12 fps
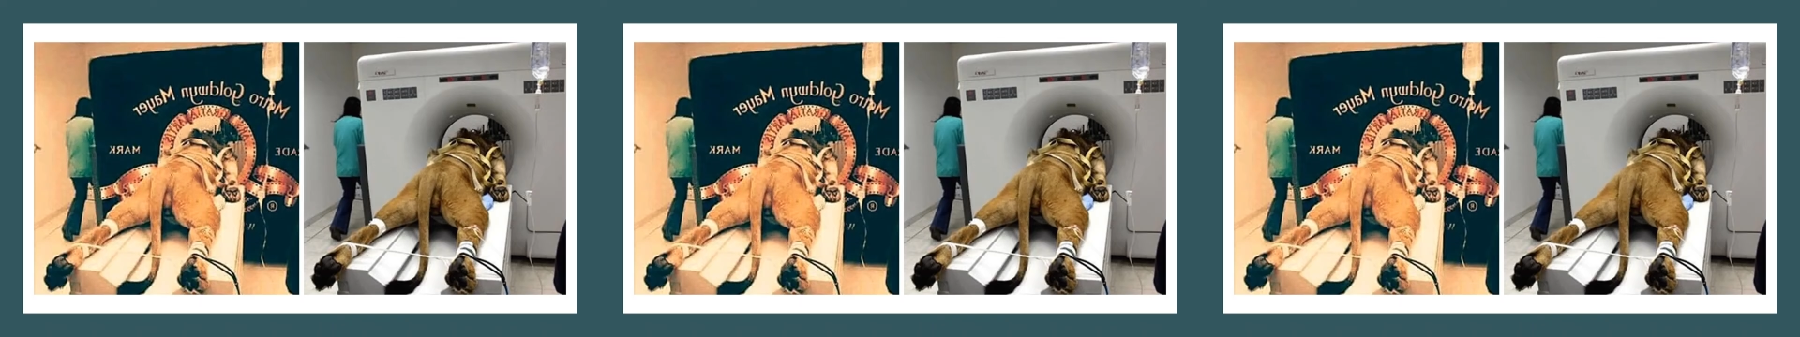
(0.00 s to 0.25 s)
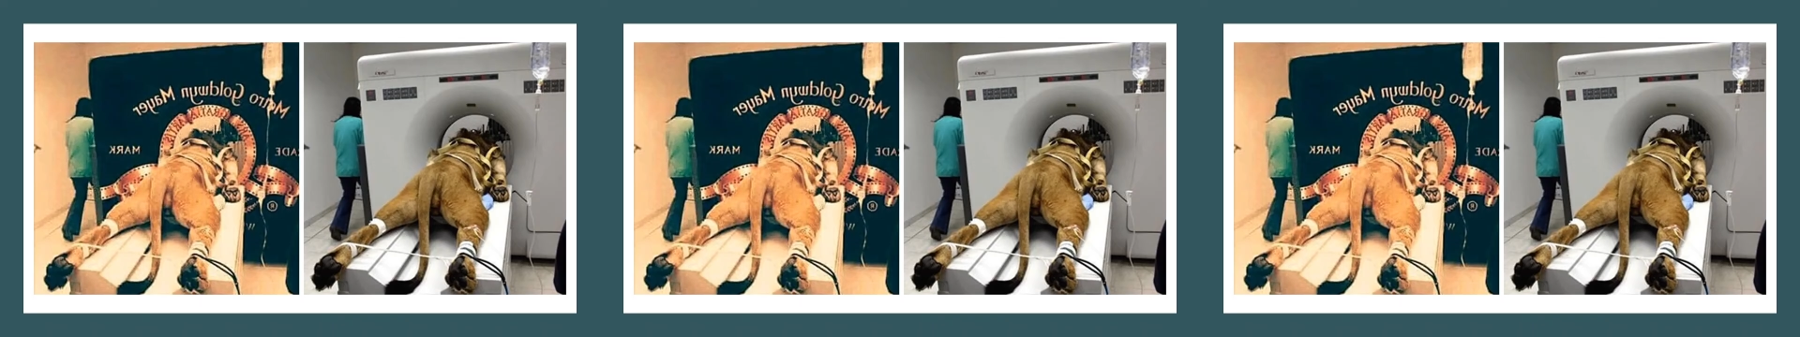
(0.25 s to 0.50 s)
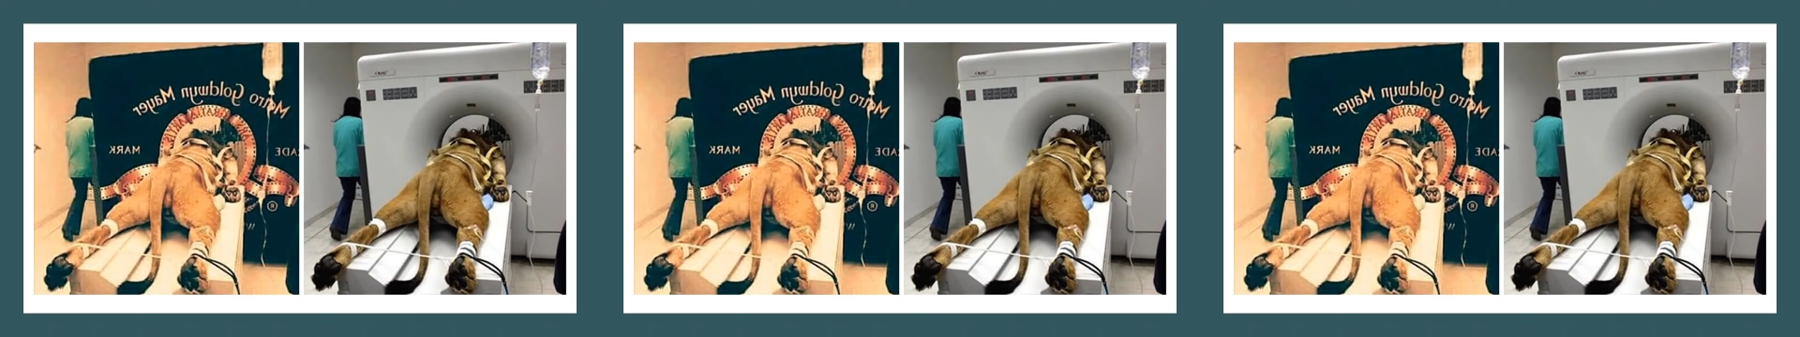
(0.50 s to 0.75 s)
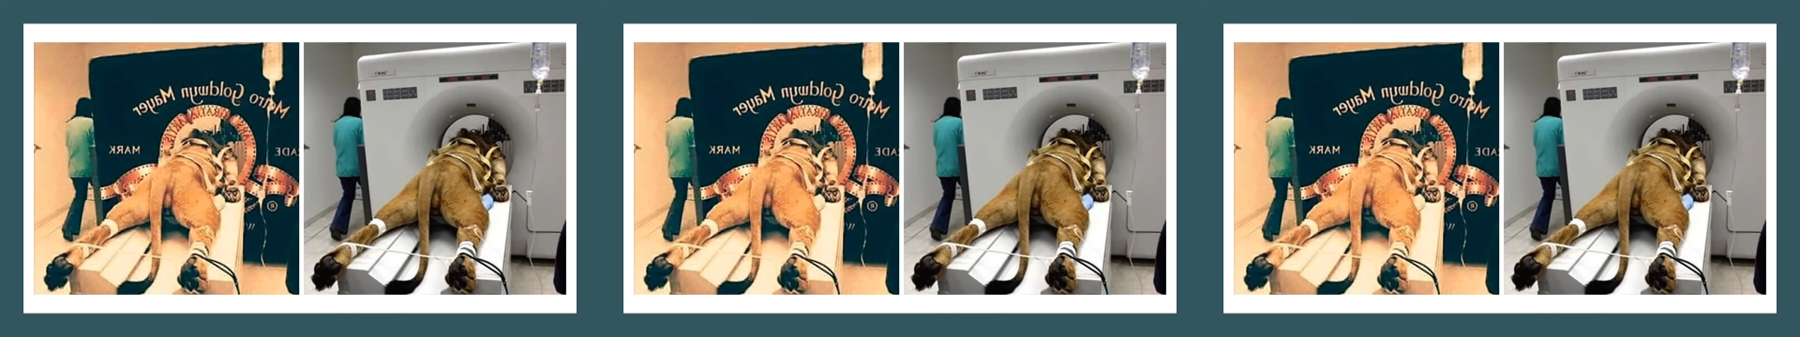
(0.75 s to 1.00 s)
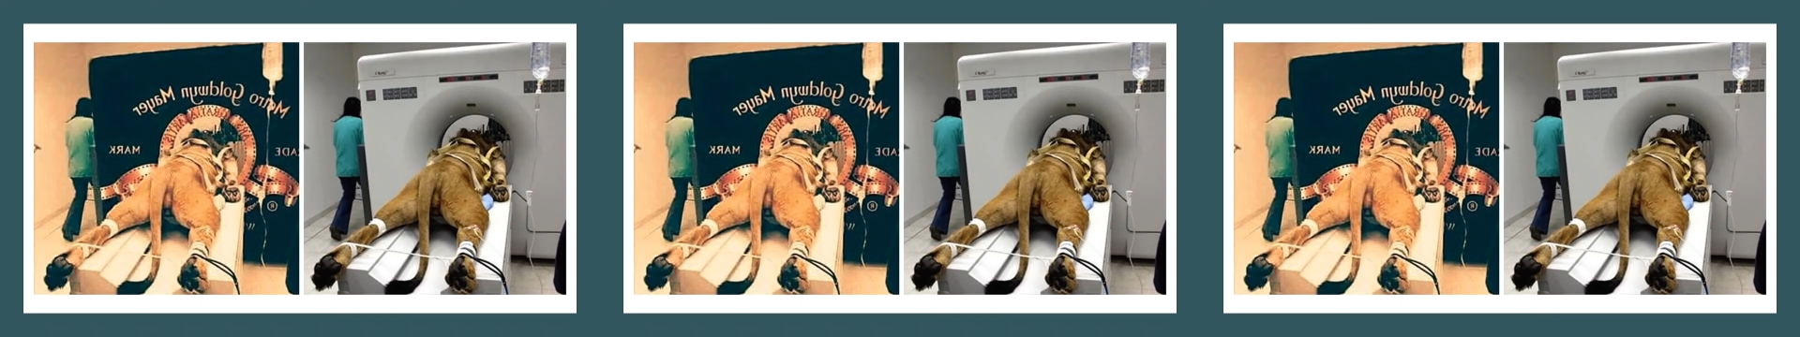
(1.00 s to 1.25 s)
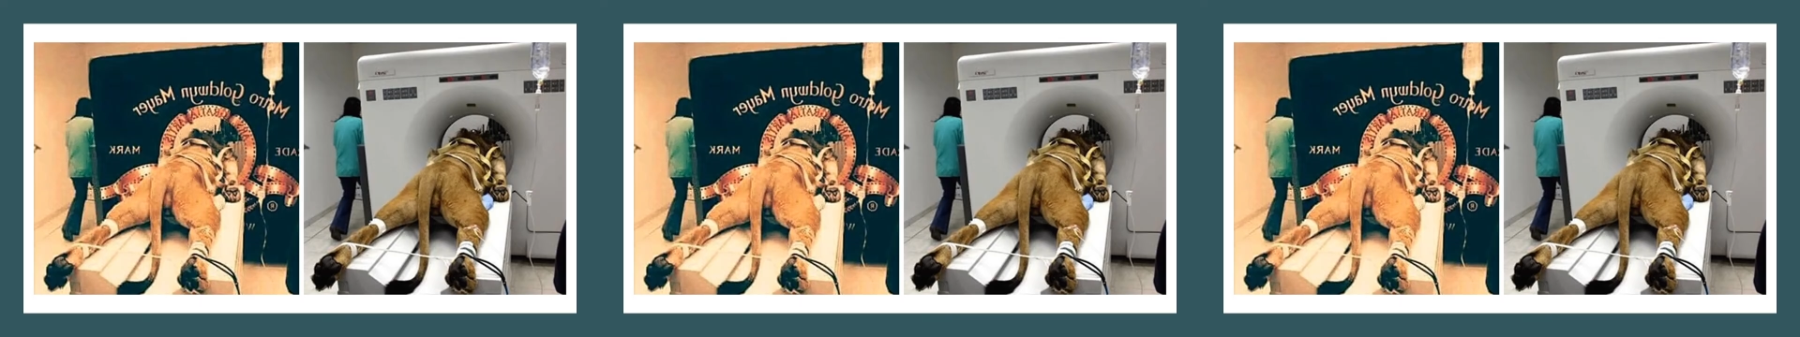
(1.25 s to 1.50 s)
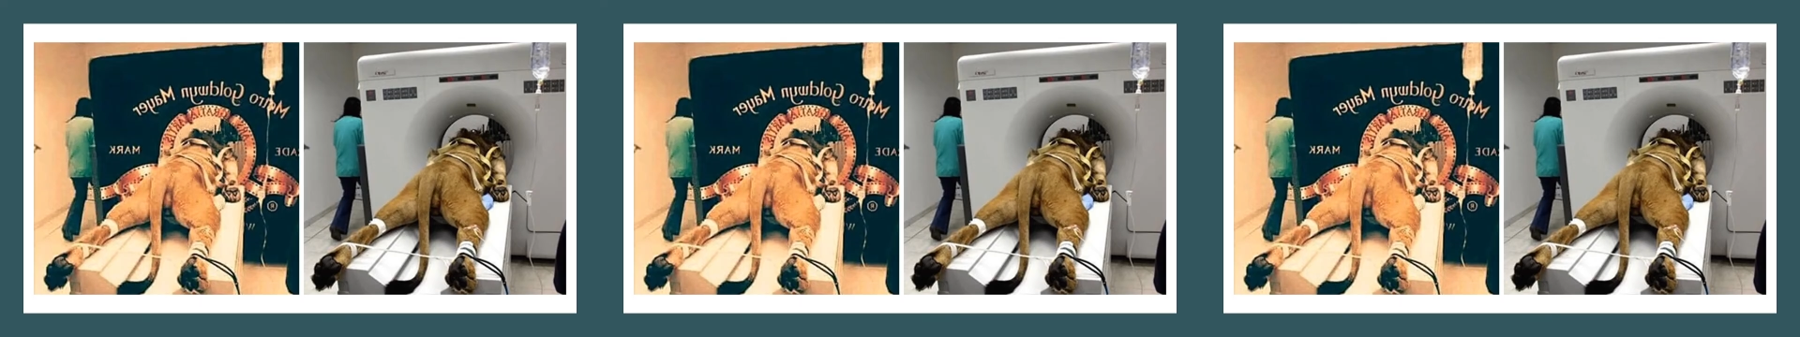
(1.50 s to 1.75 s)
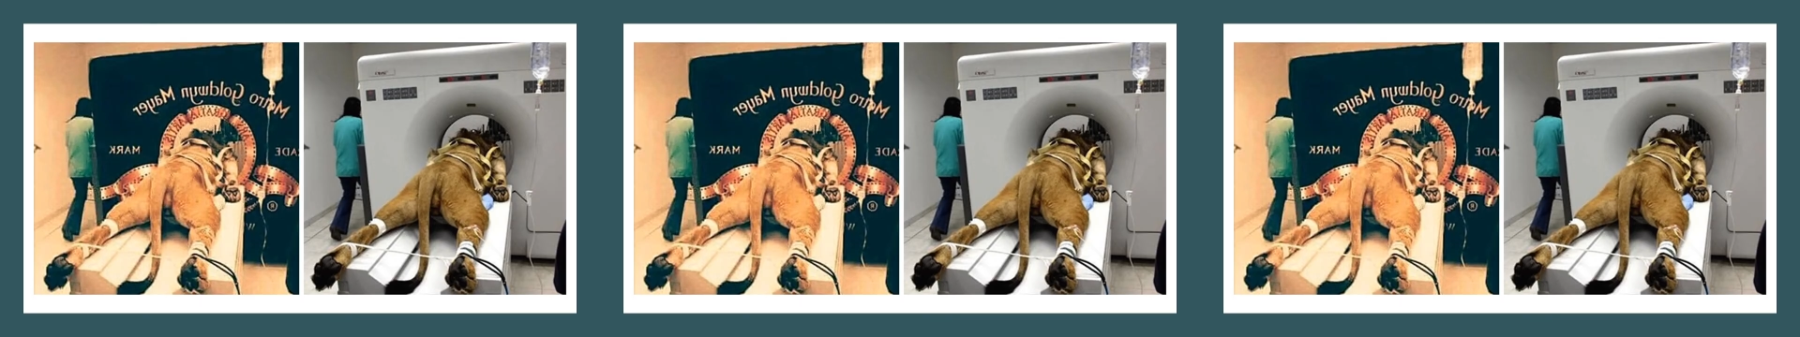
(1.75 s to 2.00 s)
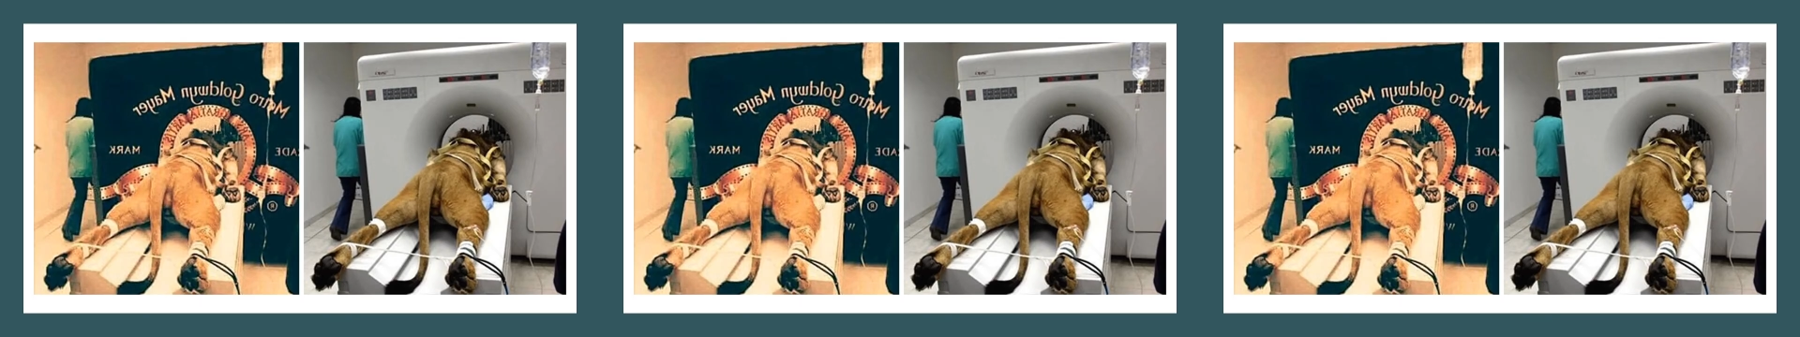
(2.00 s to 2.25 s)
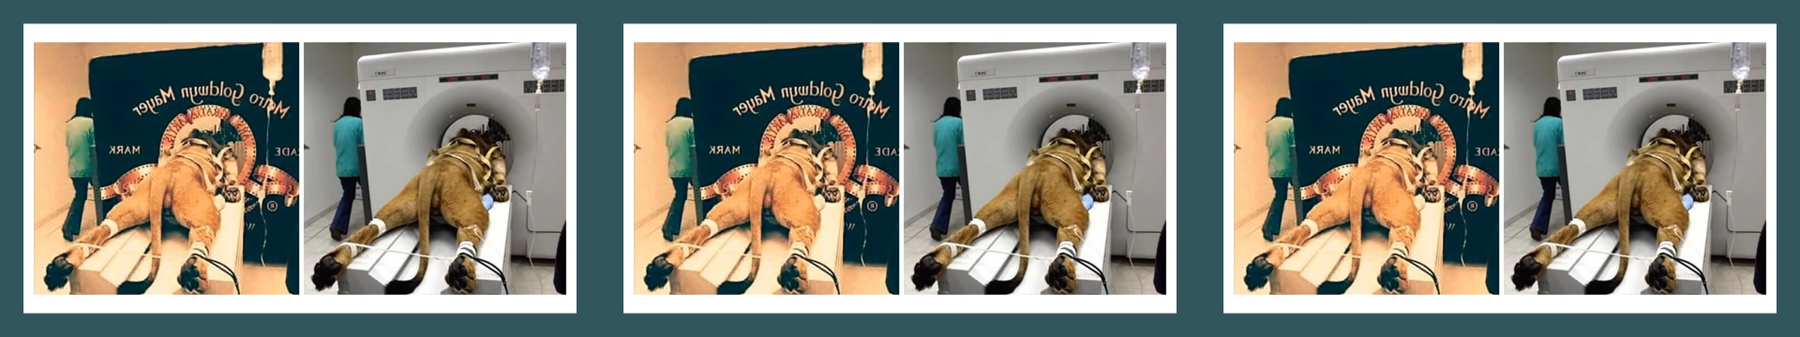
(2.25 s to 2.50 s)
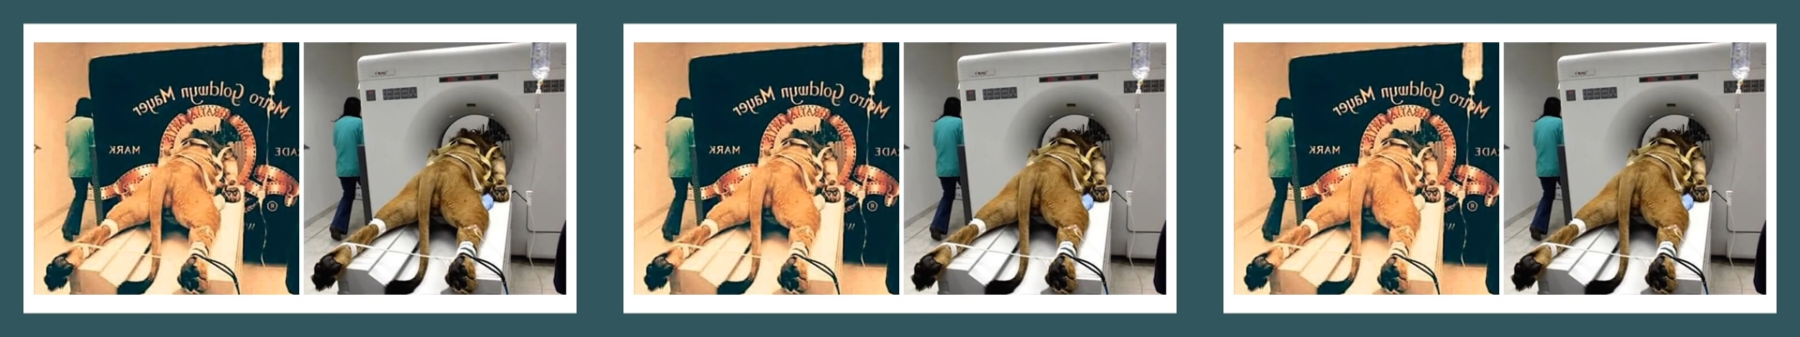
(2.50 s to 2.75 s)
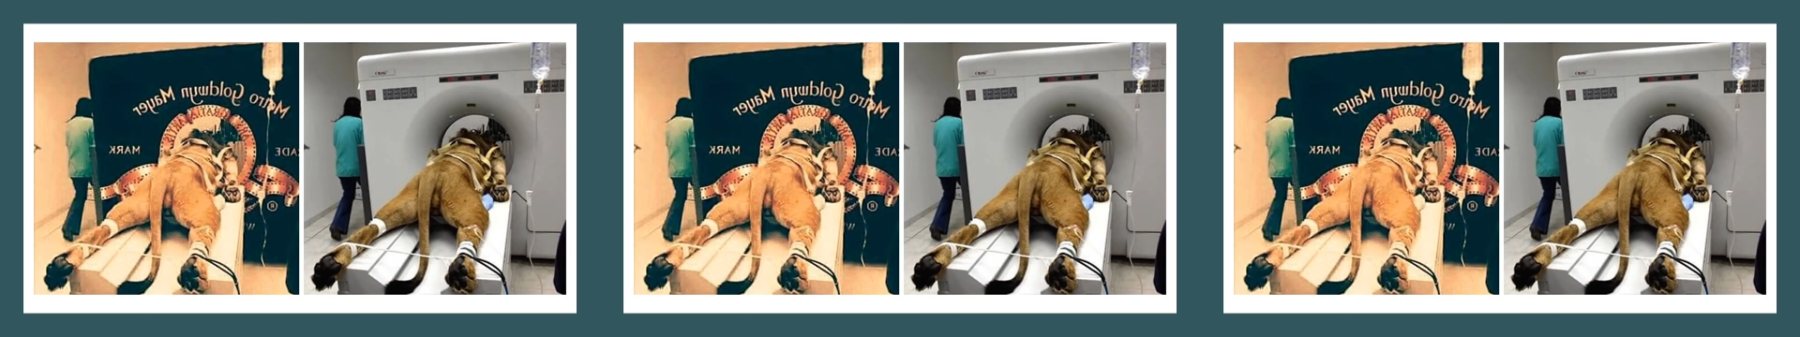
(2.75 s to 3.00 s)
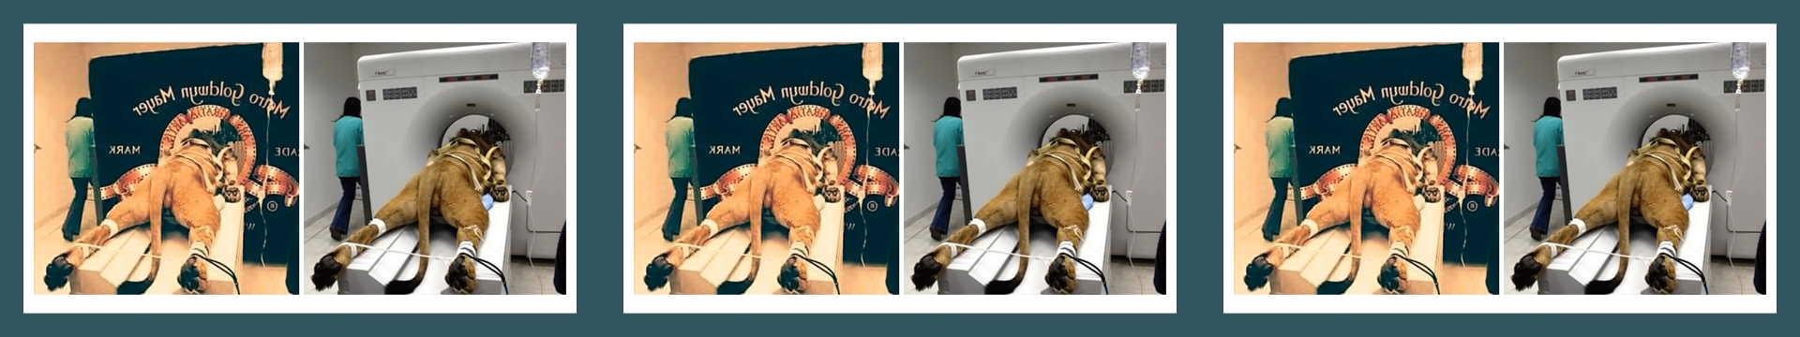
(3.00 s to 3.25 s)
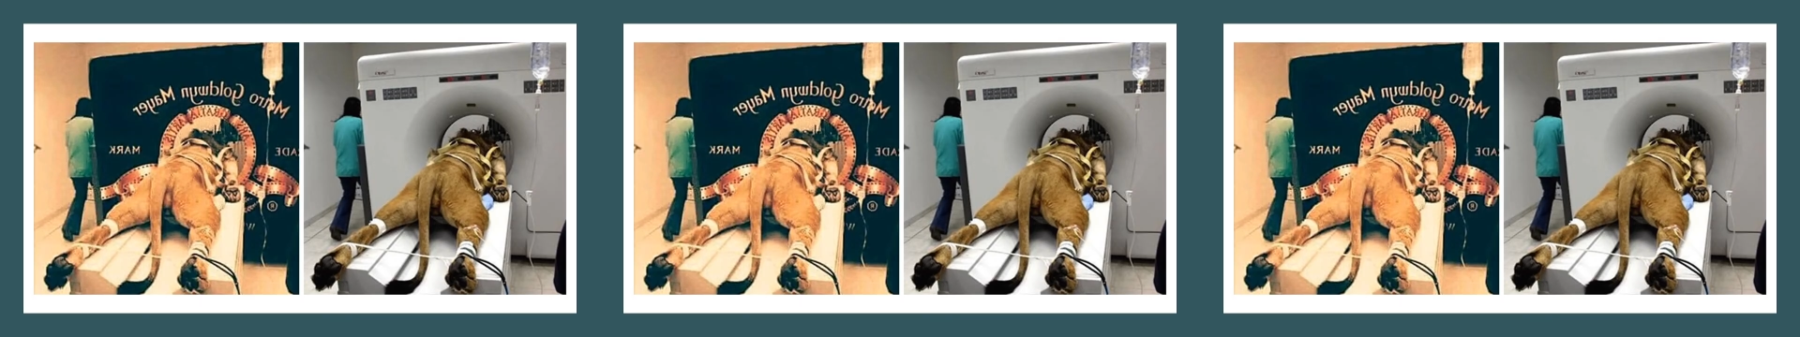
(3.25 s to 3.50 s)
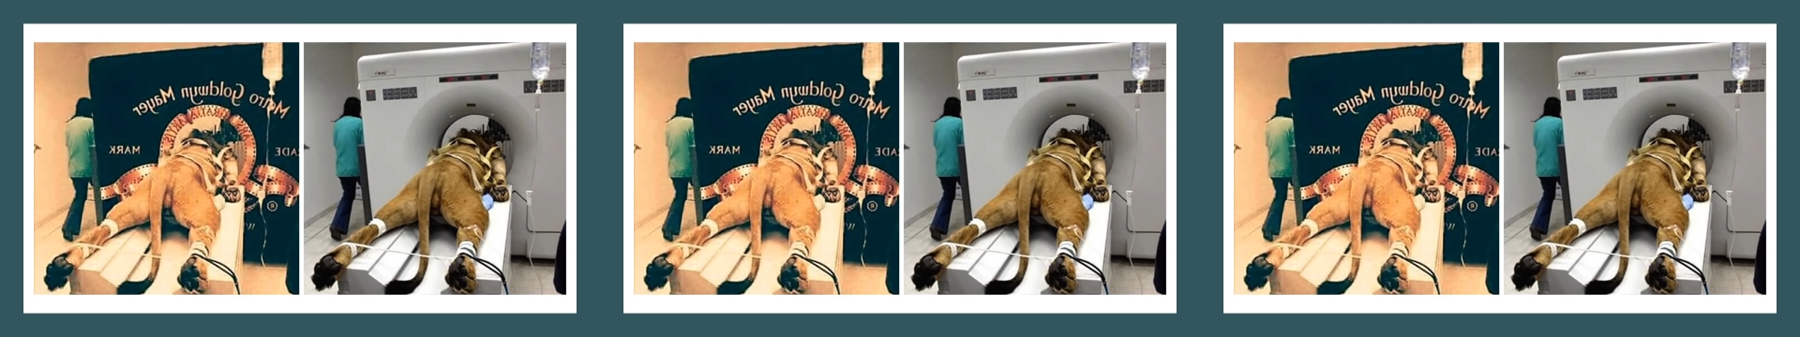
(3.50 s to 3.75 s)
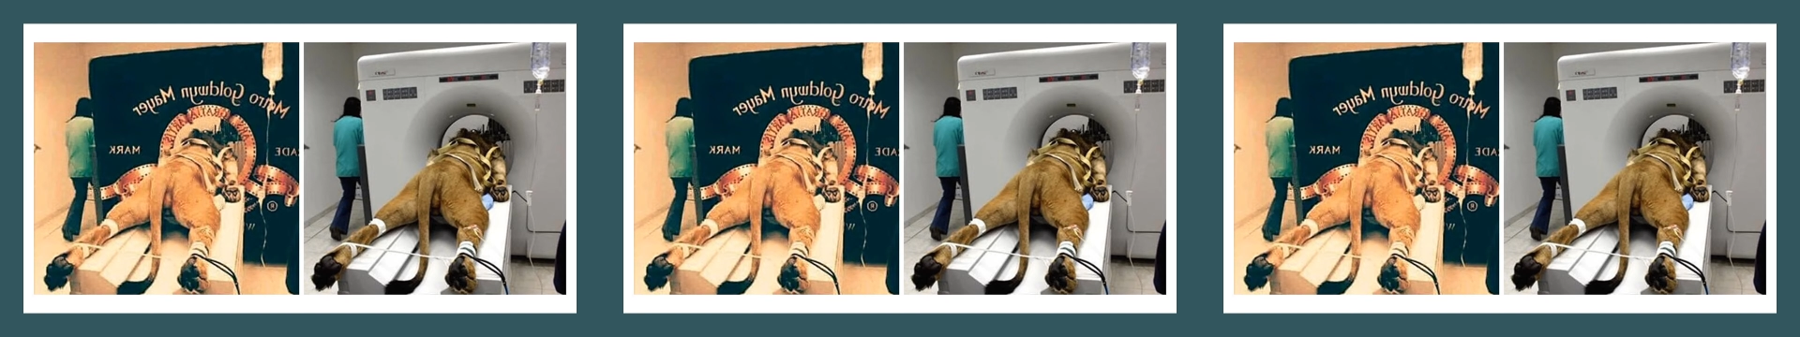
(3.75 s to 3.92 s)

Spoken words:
(no speaker visible)